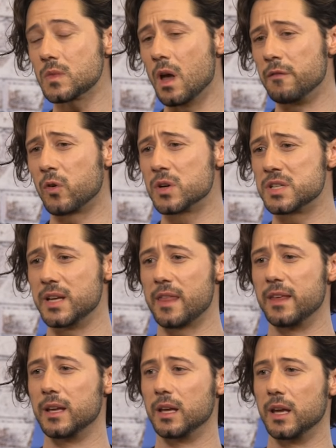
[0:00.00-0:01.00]
unfortunately, I
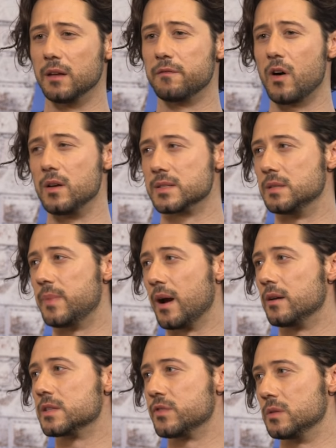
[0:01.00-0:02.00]
think it falls to
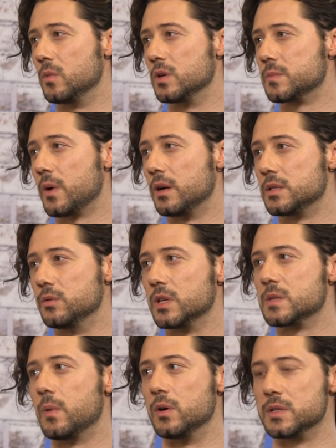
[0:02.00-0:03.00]
parents for the most part to
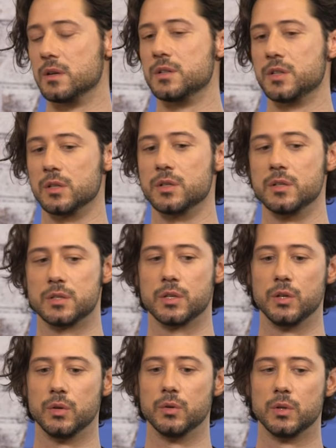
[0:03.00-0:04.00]
expose their children
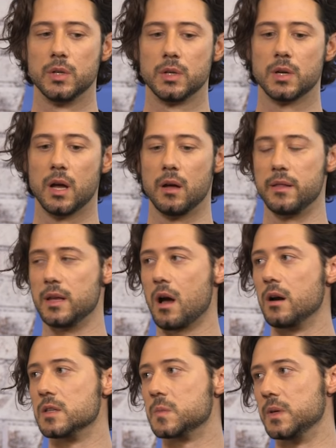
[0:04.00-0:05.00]
to uh, the
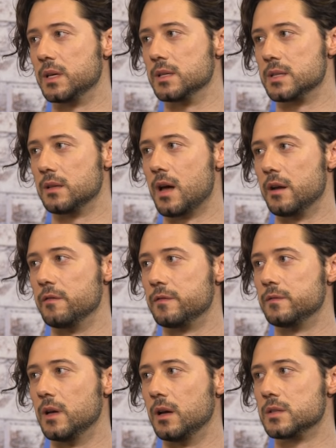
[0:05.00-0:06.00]
arts because a lot of
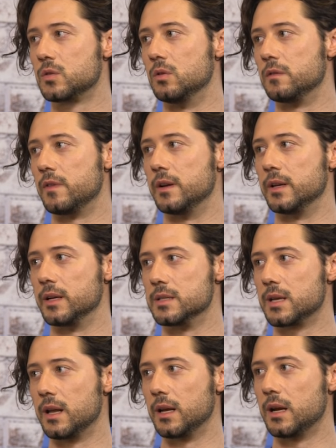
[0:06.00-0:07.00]
uh, school funding is
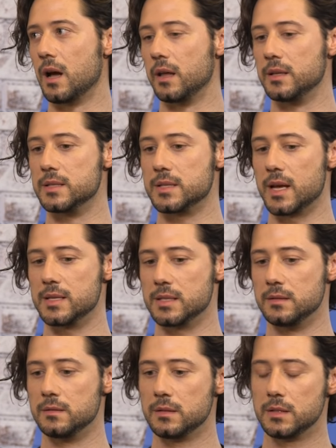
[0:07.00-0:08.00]
getting cut these days,
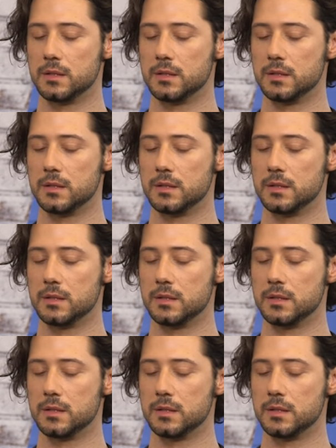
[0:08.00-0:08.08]
and